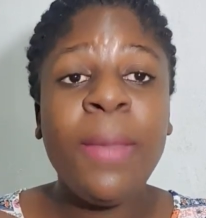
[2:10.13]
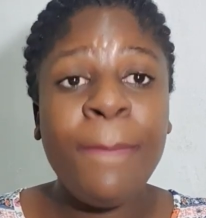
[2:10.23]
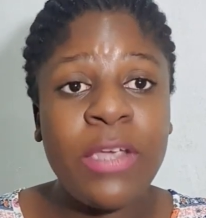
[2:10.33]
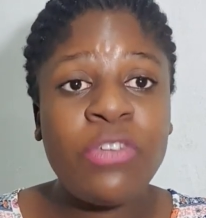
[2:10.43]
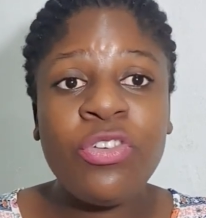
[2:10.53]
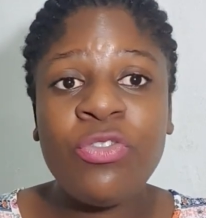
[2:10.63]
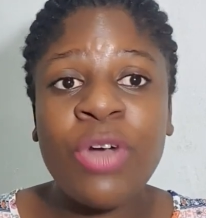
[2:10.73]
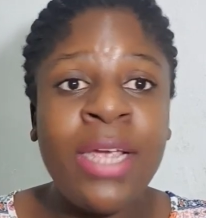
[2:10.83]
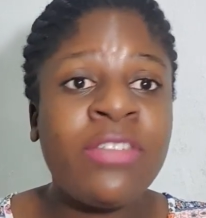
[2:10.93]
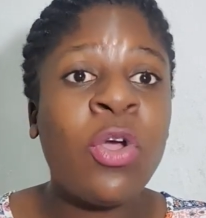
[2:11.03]
make sure you
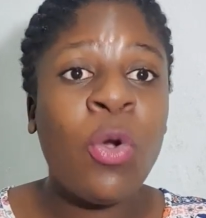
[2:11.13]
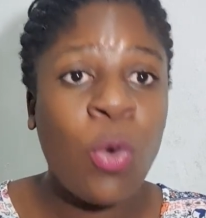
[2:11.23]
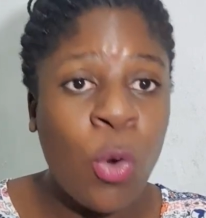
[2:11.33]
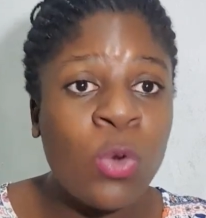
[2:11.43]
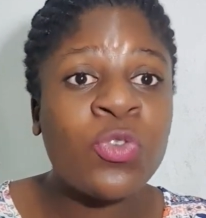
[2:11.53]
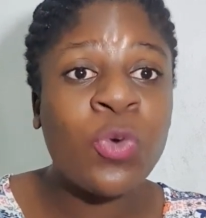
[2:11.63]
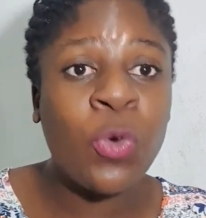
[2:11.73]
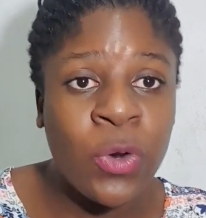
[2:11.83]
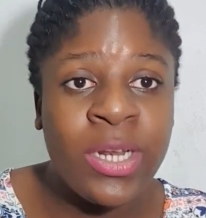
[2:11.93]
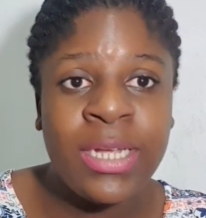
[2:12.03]
write cold
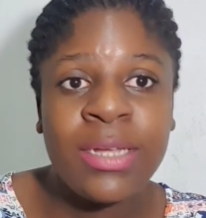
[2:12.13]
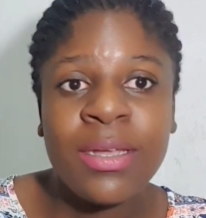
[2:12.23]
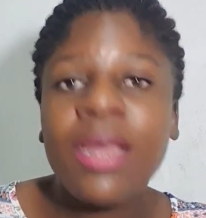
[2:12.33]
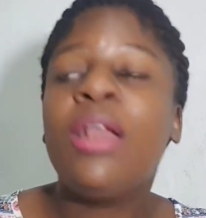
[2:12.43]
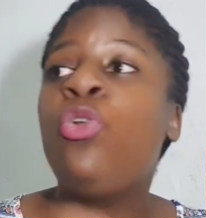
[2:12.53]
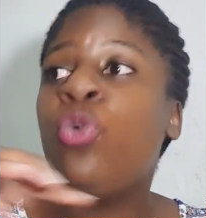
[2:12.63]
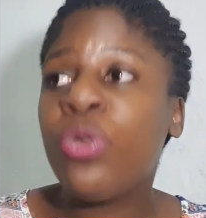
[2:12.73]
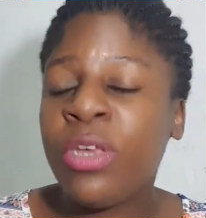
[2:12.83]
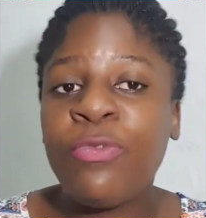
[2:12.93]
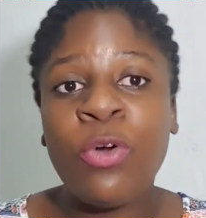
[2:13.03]
calling,
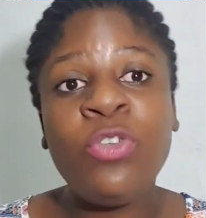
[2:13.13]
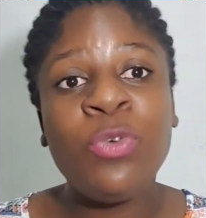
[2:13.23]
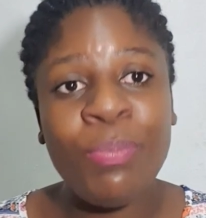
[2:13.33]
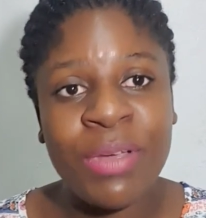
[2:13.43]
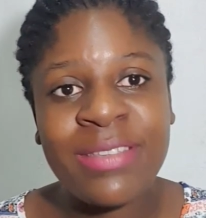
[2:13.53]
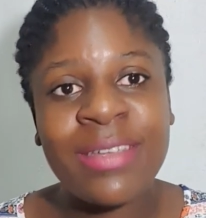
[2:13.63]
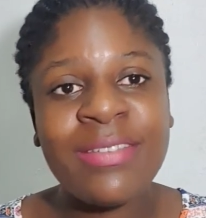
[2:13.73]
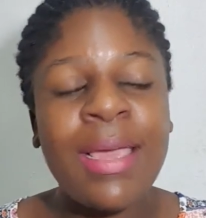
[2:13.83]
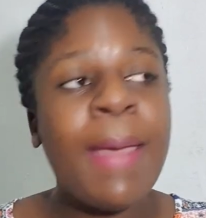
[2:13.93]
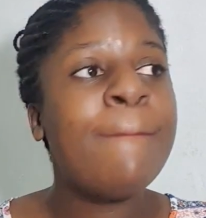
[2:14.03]
looking for new
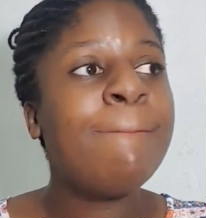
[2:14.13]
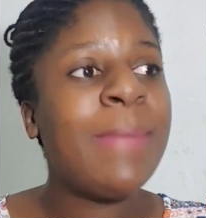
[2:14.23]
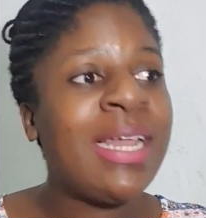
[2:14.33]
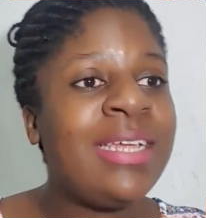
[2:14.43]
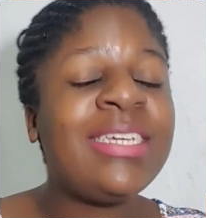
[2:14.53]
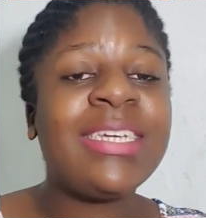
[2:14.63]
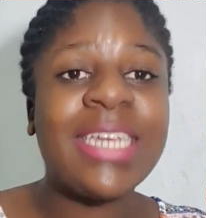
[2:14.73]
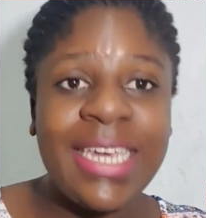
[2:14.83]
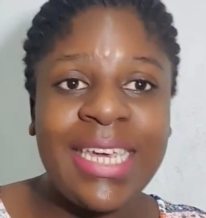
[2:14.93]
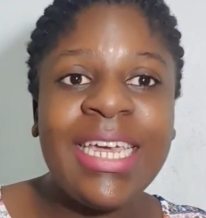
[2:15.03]
business, managing
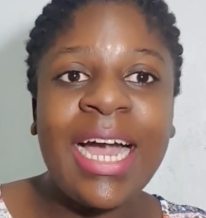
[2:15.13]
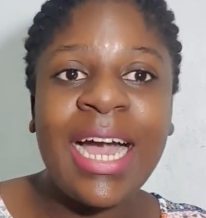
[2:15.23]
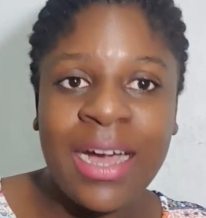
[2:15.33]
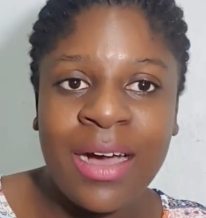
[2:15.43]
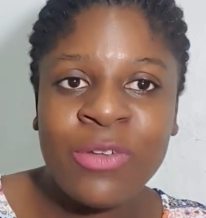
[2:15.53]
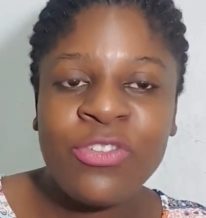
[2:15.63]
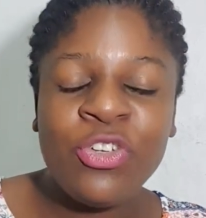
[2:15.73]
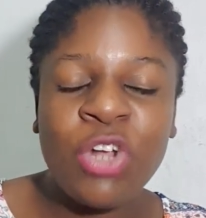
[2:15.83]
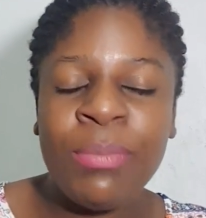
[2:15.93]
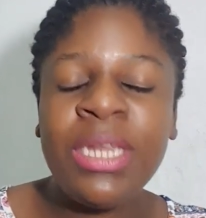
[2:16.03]
key accounts. You
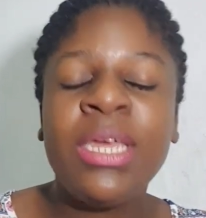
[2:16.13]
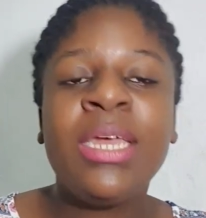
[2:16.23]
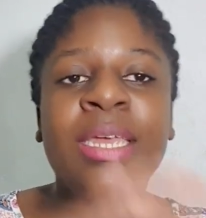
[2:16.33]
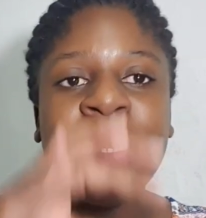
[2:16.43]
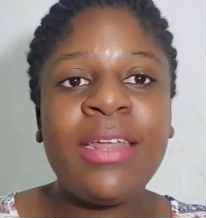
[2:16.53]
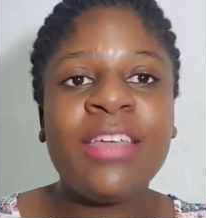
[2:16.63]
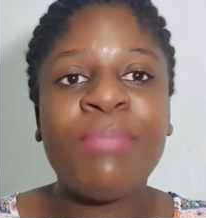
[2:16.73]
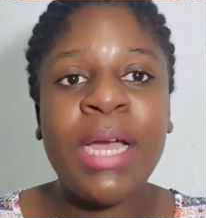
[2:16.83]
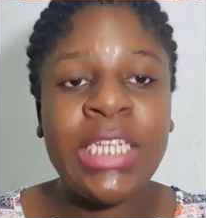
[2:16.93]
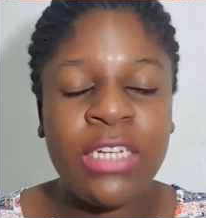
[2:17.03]
know what I mean? Get as
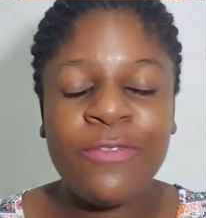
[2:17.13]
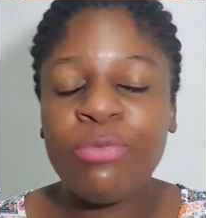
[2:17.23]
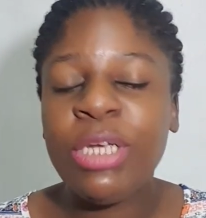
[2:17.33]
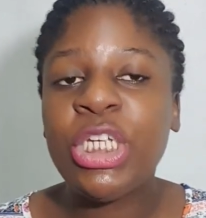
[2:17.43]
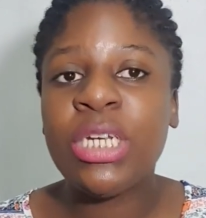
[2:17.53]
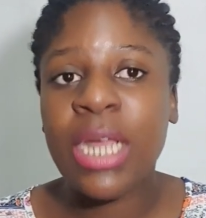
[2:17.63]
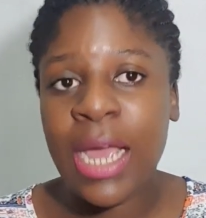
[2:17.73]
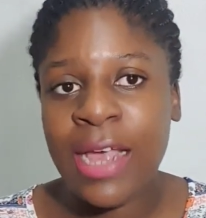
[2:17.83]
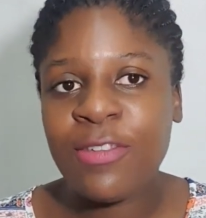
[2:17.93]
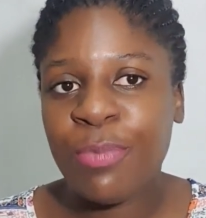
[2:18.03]
much information
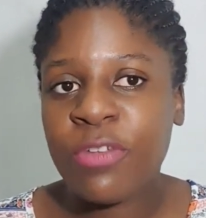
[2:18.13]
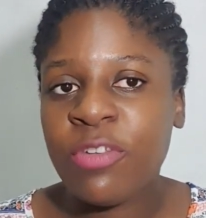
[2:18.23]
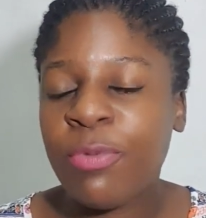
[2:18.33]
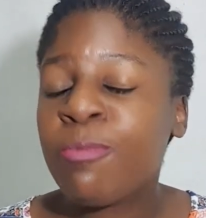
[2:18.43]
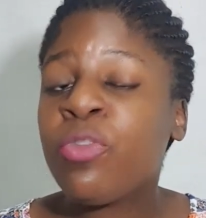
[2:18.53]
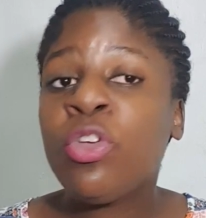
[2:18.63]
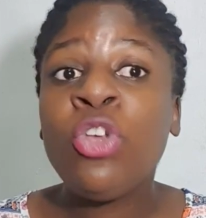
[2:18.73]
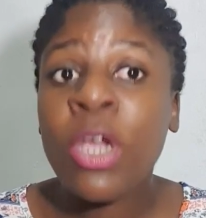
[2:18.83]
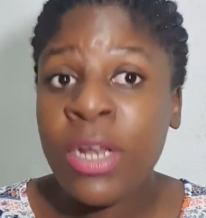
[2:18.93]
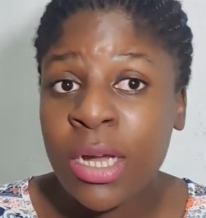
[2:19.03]
as possible.
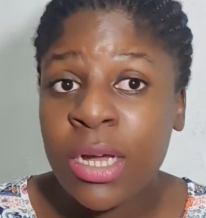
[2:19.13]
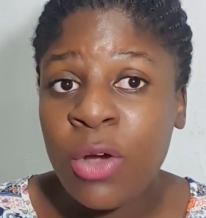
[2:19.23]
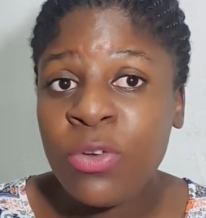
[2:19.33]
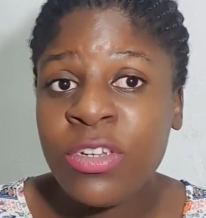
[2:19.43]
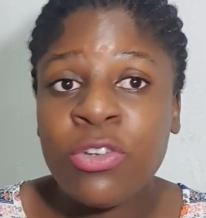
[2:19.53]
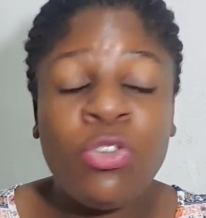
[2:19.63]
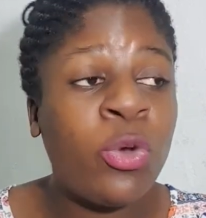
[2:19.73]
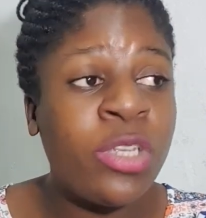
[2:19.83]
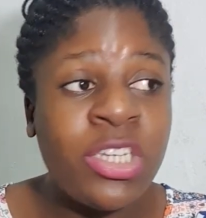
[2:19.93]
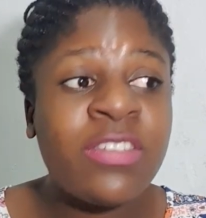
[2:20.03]
You're an accountant.
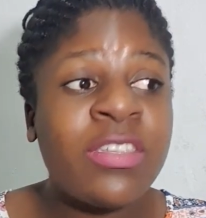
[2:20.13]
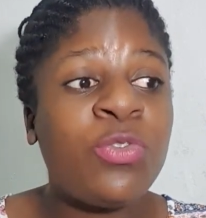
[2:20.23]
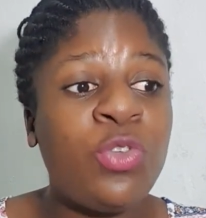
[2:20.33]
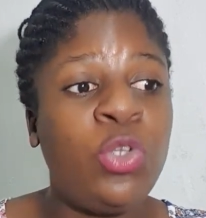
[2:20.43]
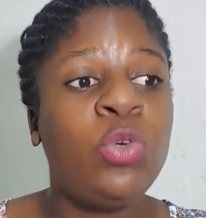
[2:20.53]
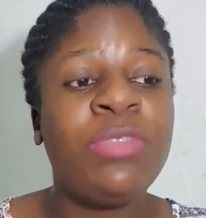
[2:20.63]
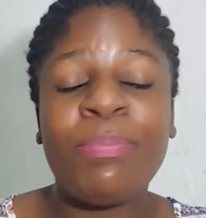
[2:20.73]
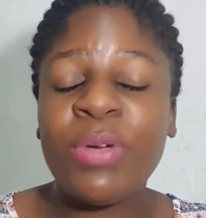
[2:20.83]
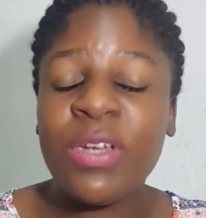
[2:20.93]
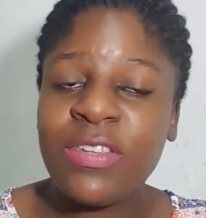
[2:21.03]
Don't just assume the
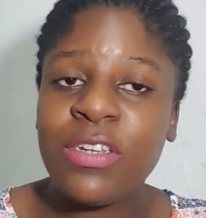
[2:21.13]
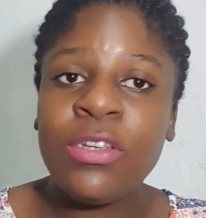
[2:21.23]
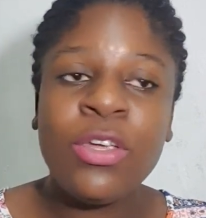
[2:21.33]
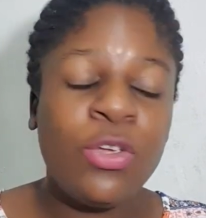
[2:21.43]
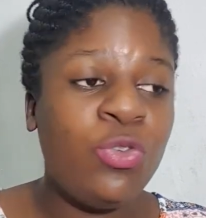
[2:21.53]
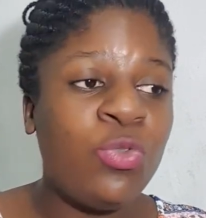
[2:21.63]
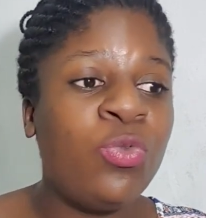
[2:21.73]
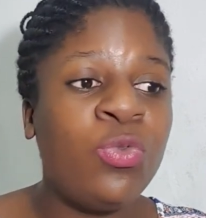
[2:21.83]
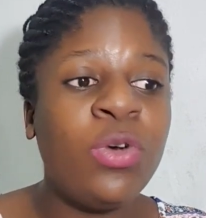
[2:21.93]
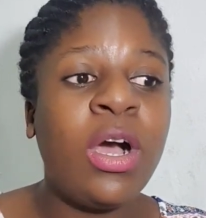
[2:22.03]
person
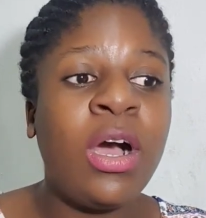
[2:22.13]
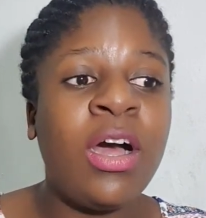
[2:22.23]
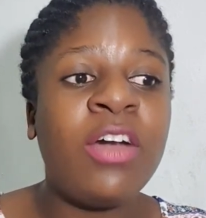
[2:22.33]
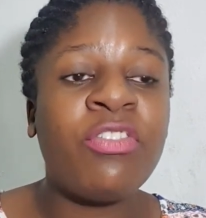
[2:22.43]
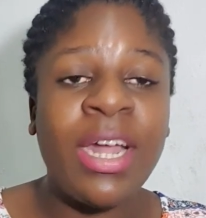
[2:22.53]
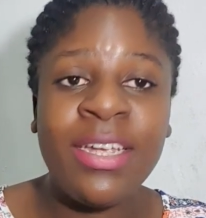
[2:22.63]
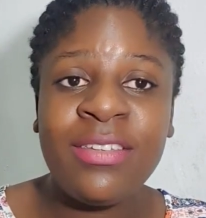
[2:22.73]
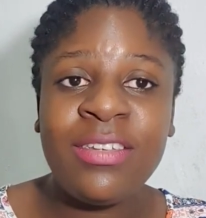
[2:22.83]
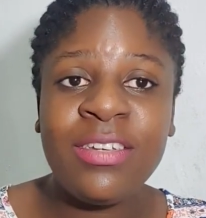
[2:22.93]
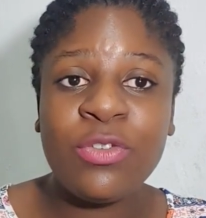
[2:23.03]
you are
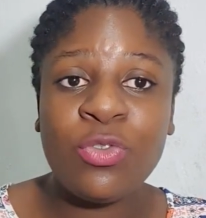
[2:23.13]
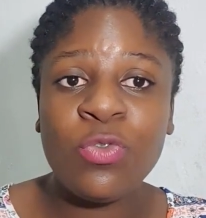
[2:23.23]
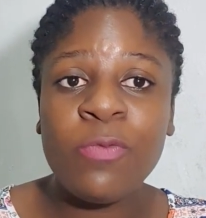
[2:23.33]
writing to